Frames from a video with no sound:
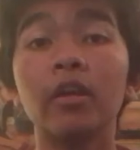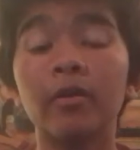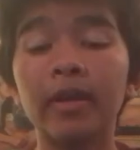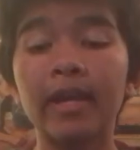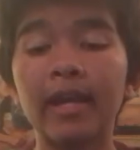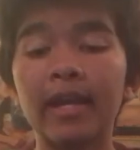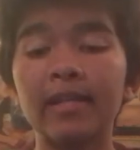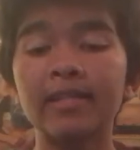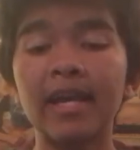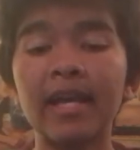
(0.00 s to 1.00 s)
Okay
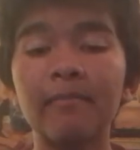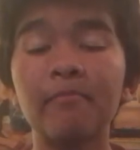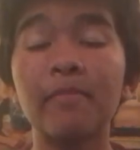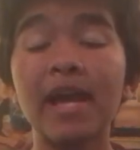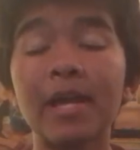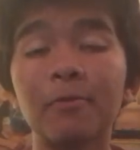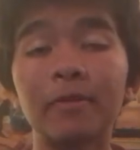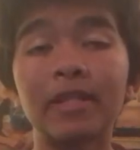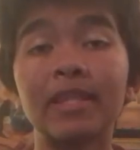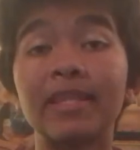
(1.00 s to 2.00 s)
guys, I am back
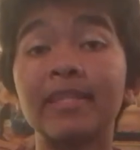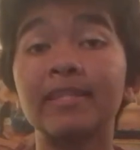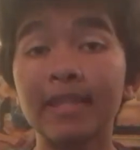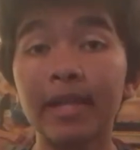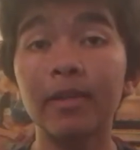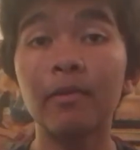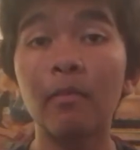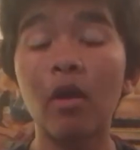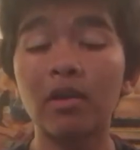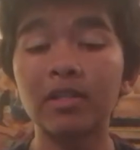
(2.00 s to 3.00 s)
with the second
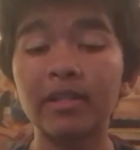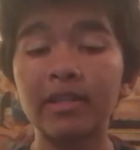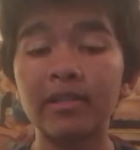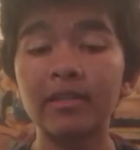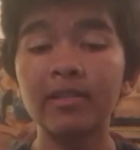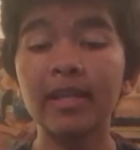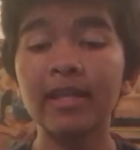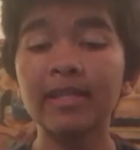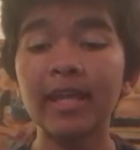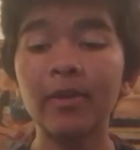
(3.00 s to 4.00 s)
unboxing.
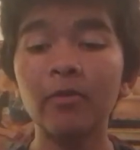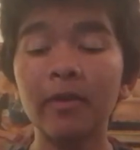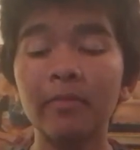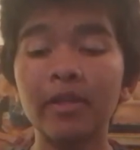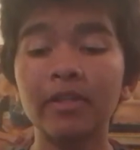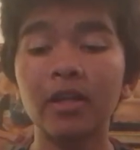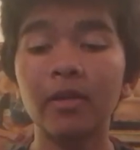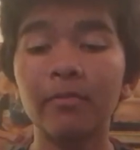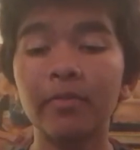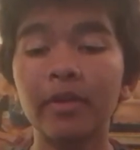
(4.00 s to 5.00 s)
Second title I picked
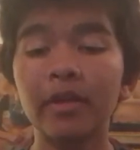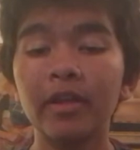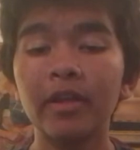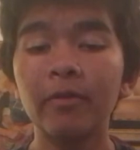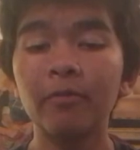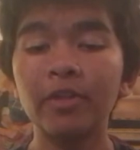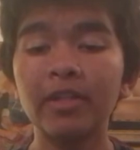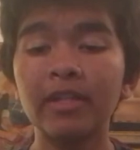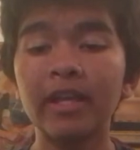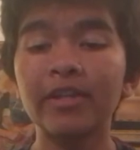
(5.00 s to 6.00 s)
up, which
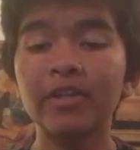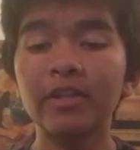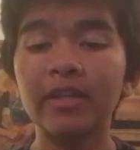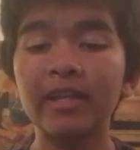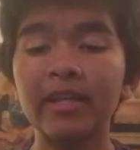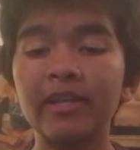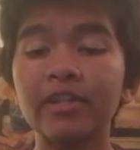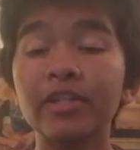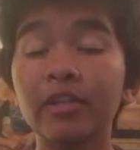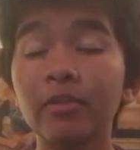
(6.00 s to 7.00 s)
is actually an
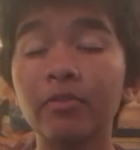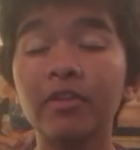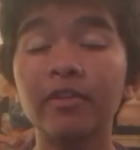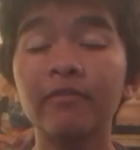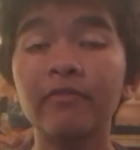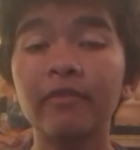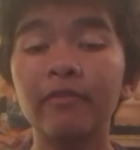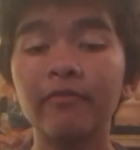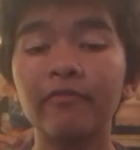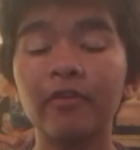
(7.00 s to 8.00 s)
exclusive
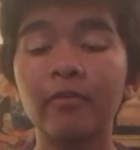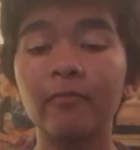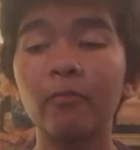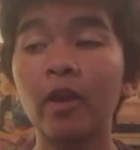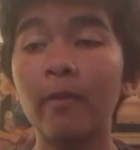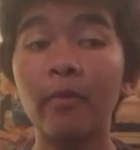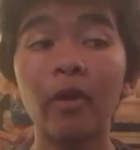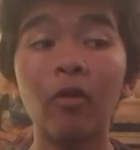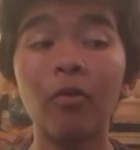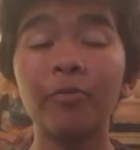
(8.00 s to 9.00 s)
from where I
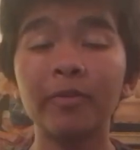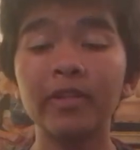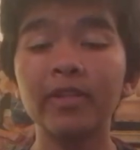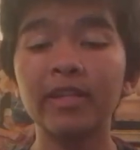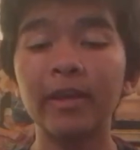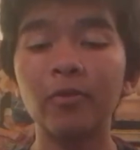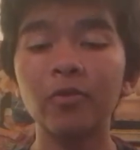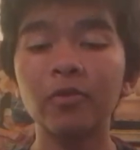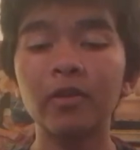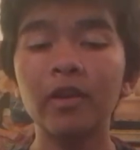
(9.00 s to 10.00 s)
bought all three of these
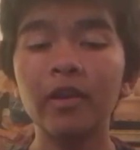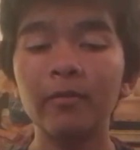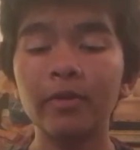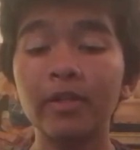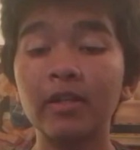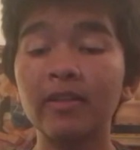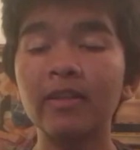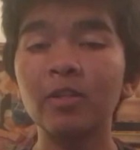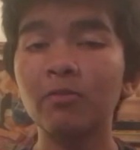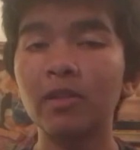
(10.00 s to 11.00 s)
titles. Particularly
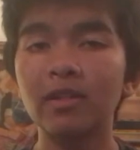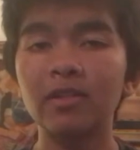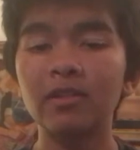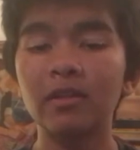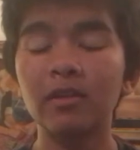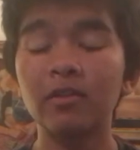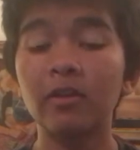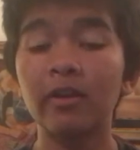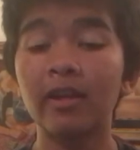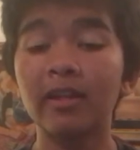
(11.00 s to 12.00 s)
this one is a
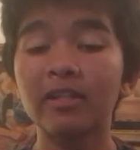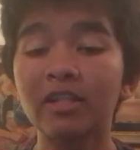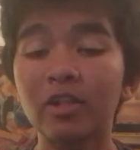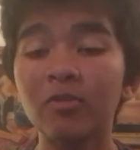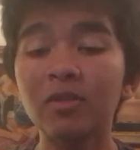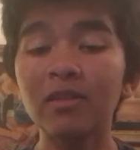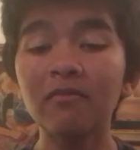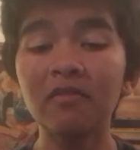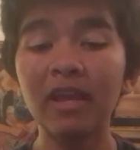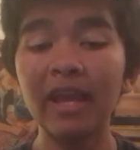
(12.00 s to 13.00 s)
Target
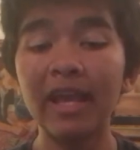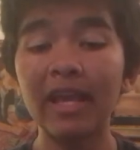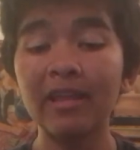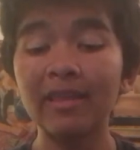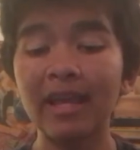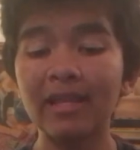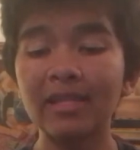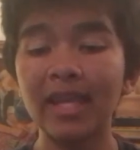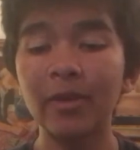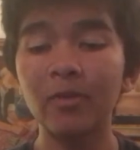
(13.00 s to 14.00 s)
exclusive, and
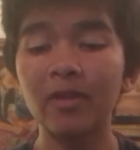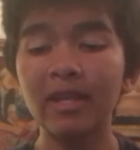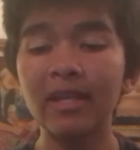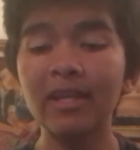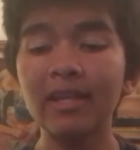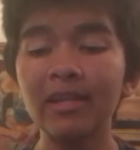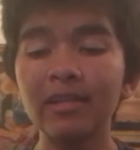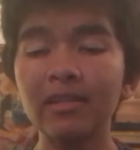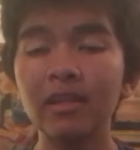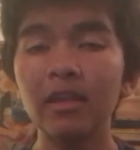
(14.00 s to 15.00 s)
that title
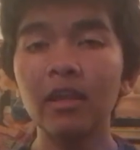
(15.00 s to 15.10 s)
is